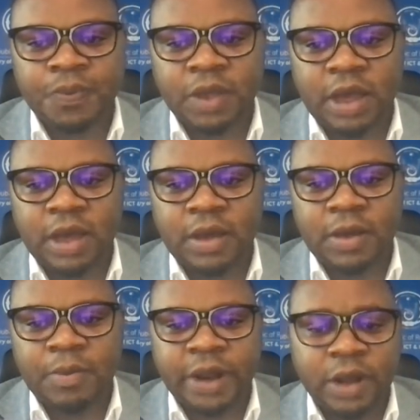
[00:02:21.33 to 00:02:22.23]

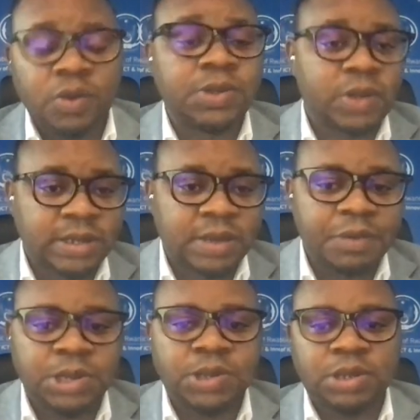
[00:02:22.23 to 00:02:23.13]
But I also, as I
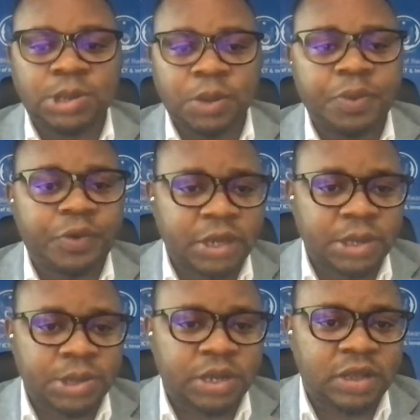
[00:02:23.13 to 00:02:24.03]
mentioned, job
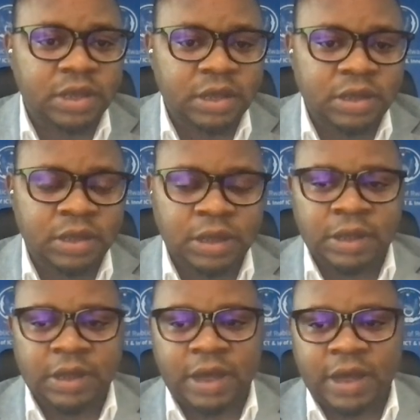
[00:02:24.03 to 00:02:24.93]
creation. I think
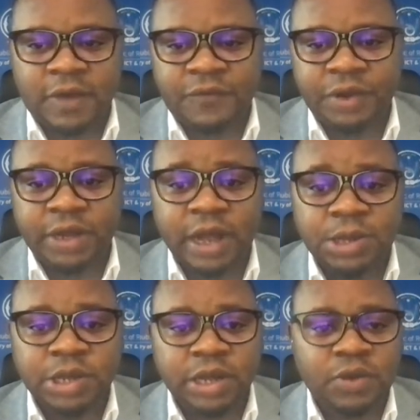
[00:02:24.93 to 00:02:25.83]
for a
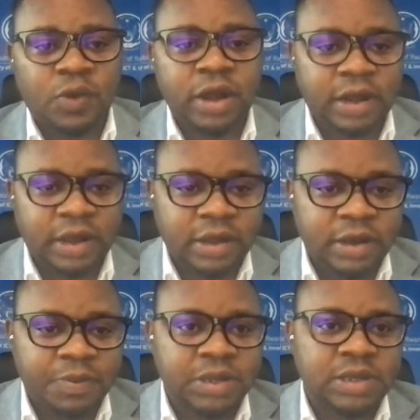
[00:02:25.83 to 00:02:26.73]
country like Rwanda in
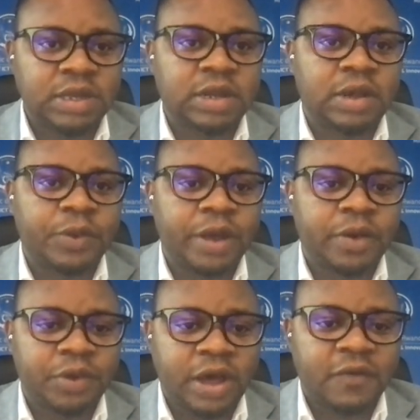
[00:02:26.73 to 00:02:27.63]
particular, where
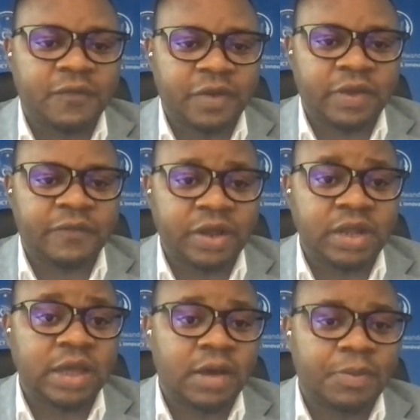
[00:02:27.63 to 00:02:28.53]
we have a very
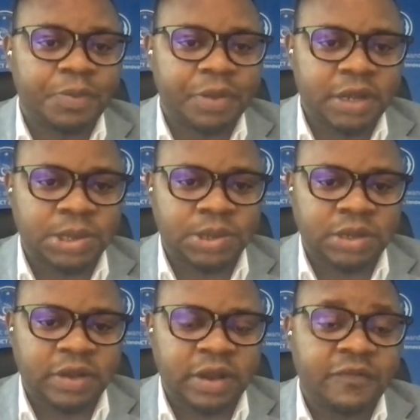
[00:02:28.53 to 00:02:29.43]
young
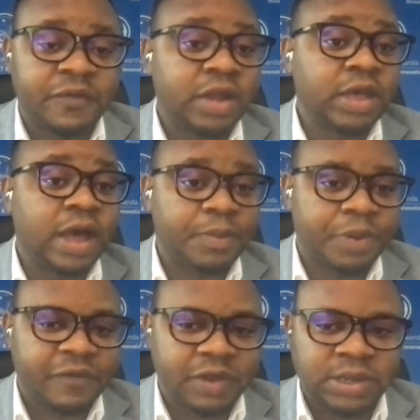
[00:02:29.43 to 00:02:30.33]
population, a very young
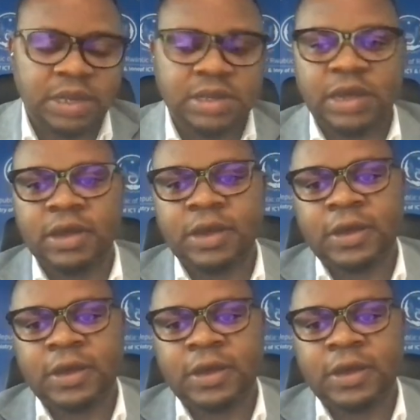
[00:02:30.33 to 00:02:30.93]
private sector,